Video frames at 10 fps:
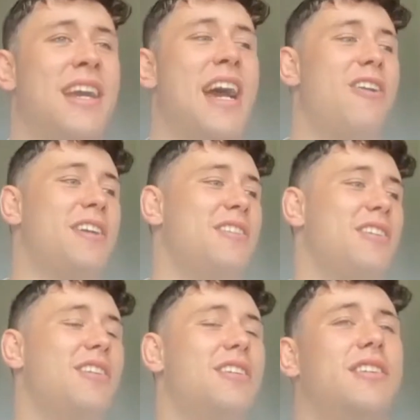
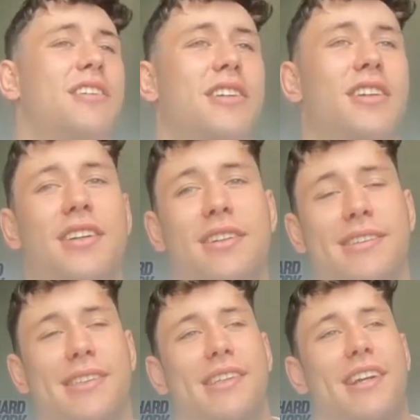character.
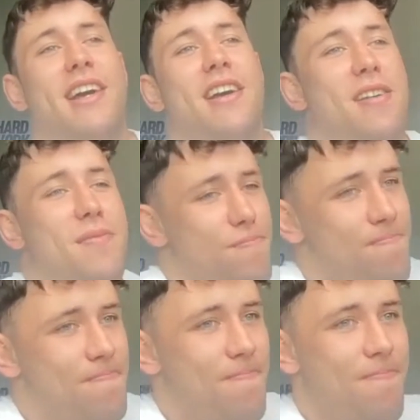
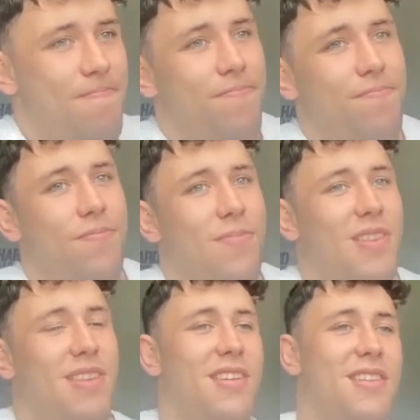There's
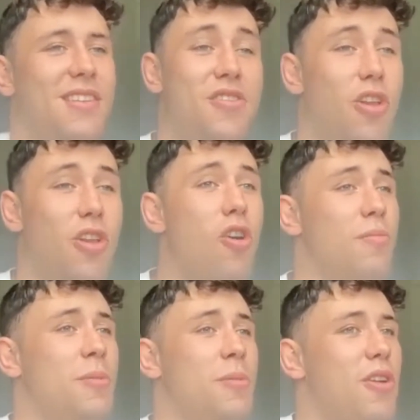a lot of
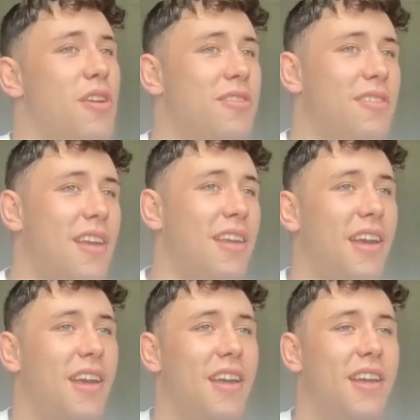them, to be honest. Like
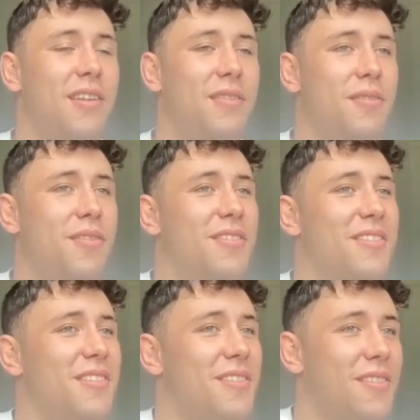Pierre
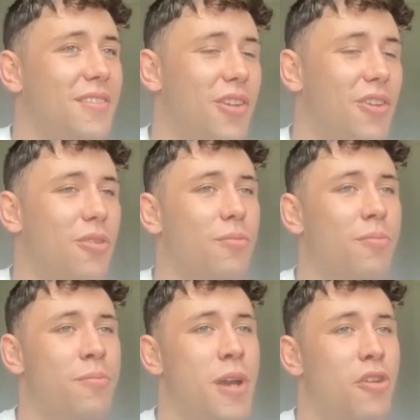
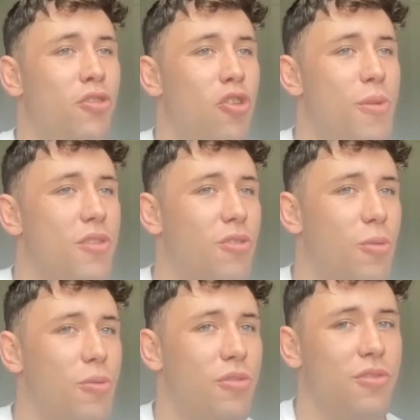Scumin's
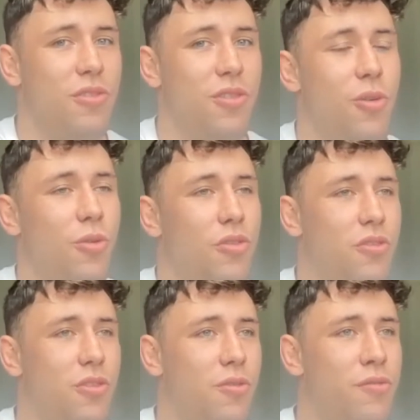always
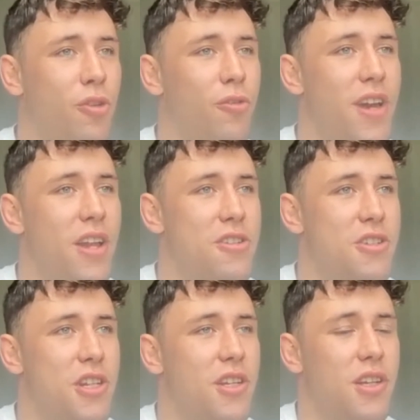full of
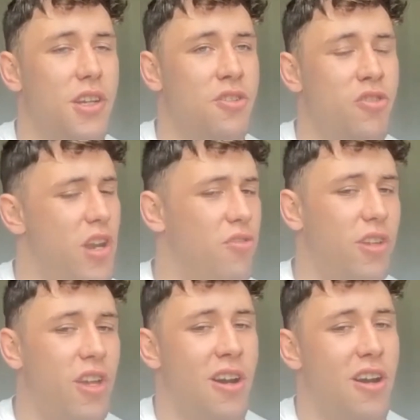energy, trains
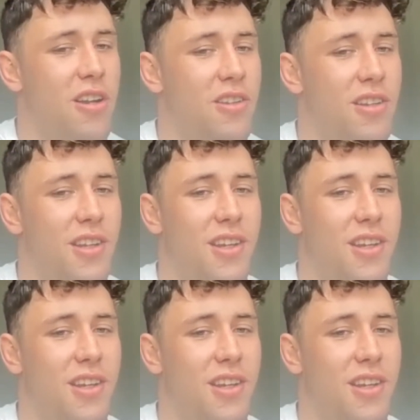really hard.